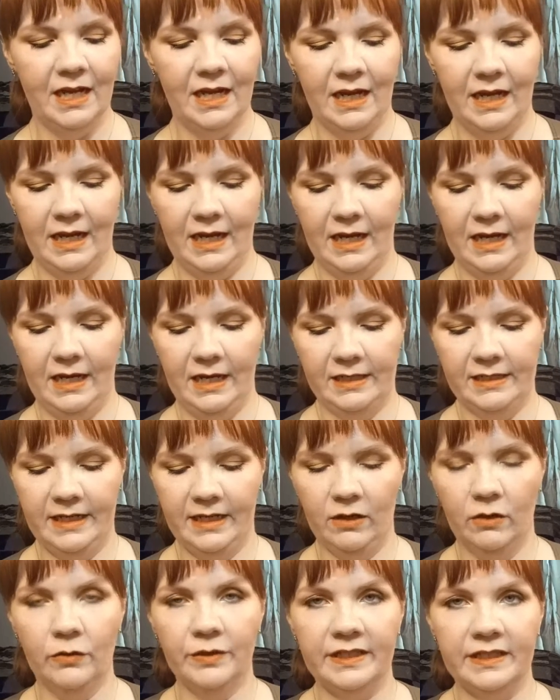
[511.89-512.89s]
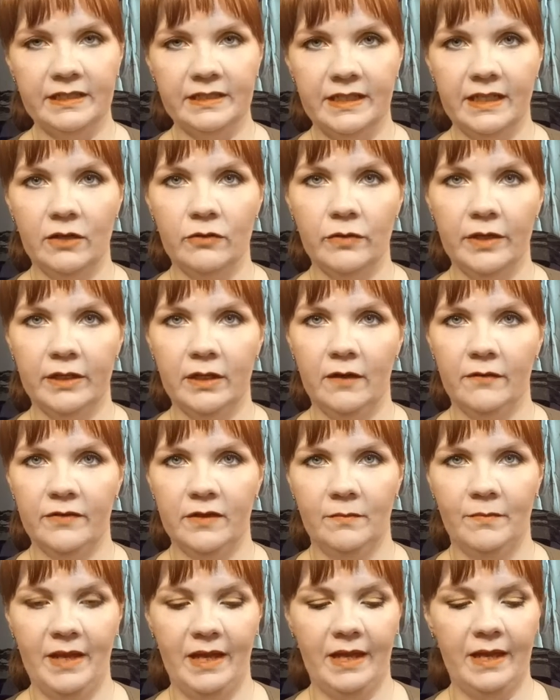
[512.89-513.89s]
And I always think right off
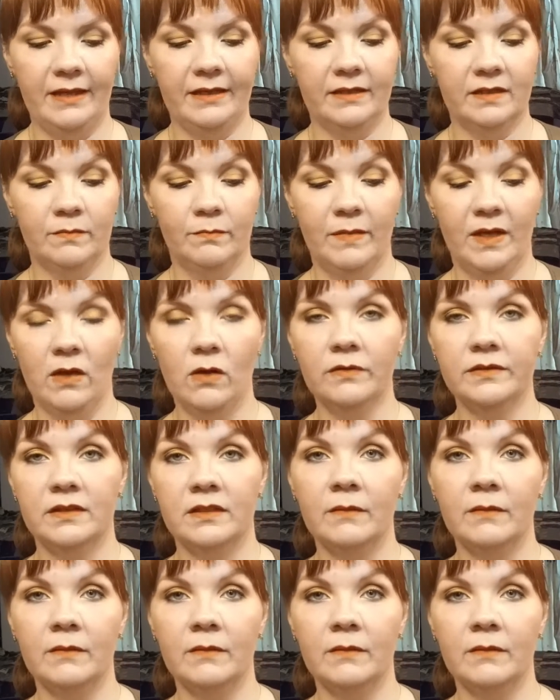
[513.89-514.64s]
the bat is Melt.